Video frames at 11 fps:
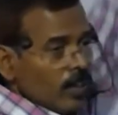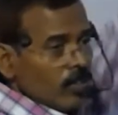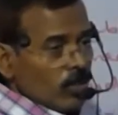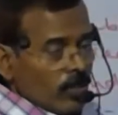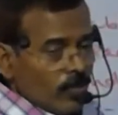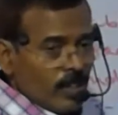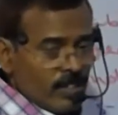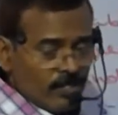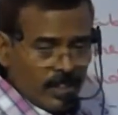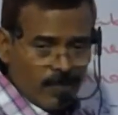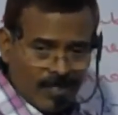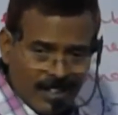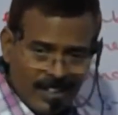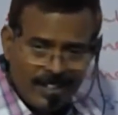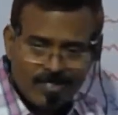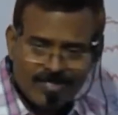So the
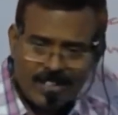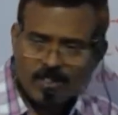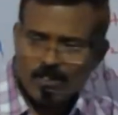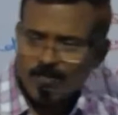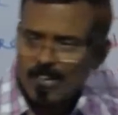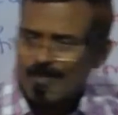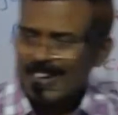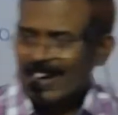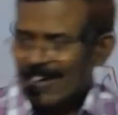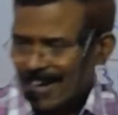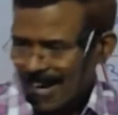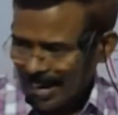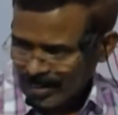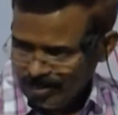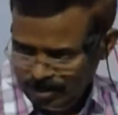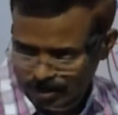different set of chemical
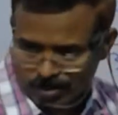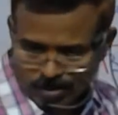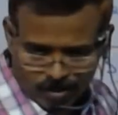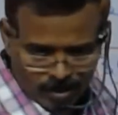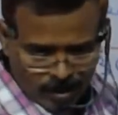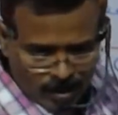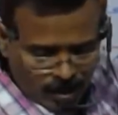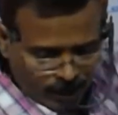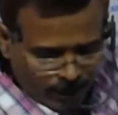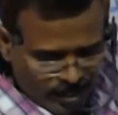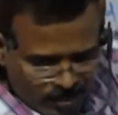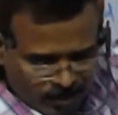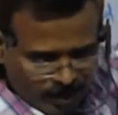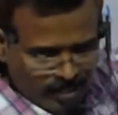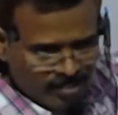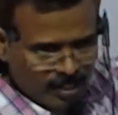reactions of these
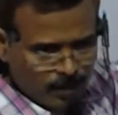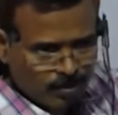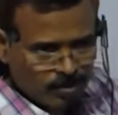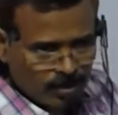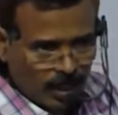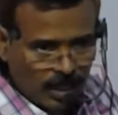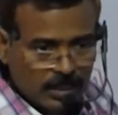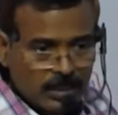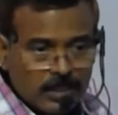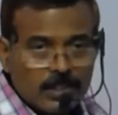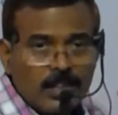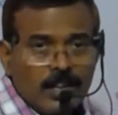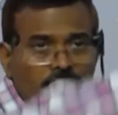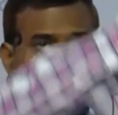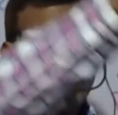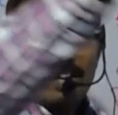3 steps occur
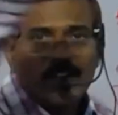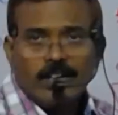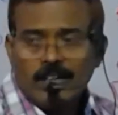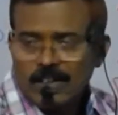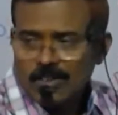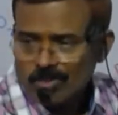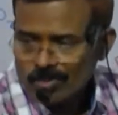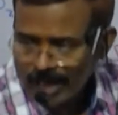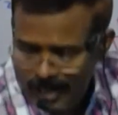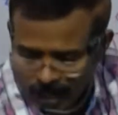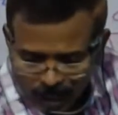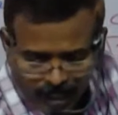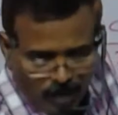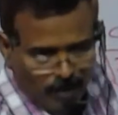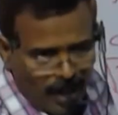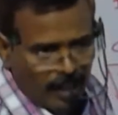in cyclic
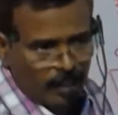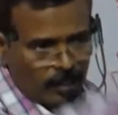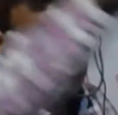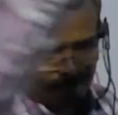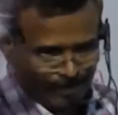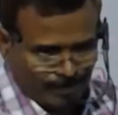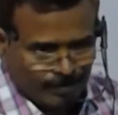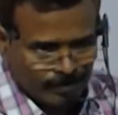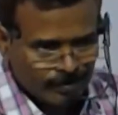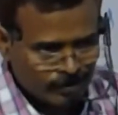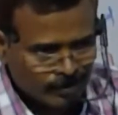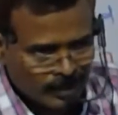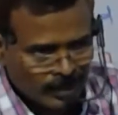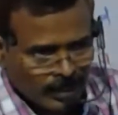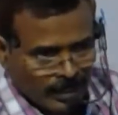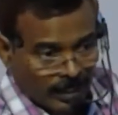manner.
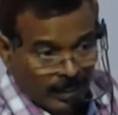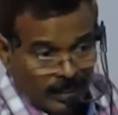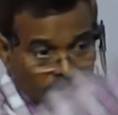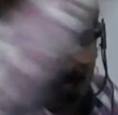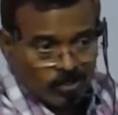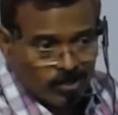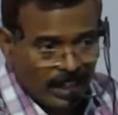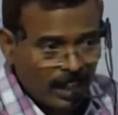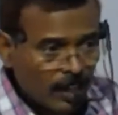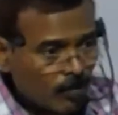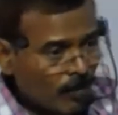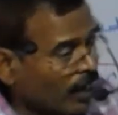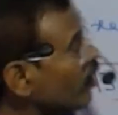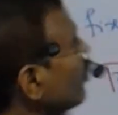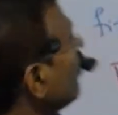It occurs in cyclic manner.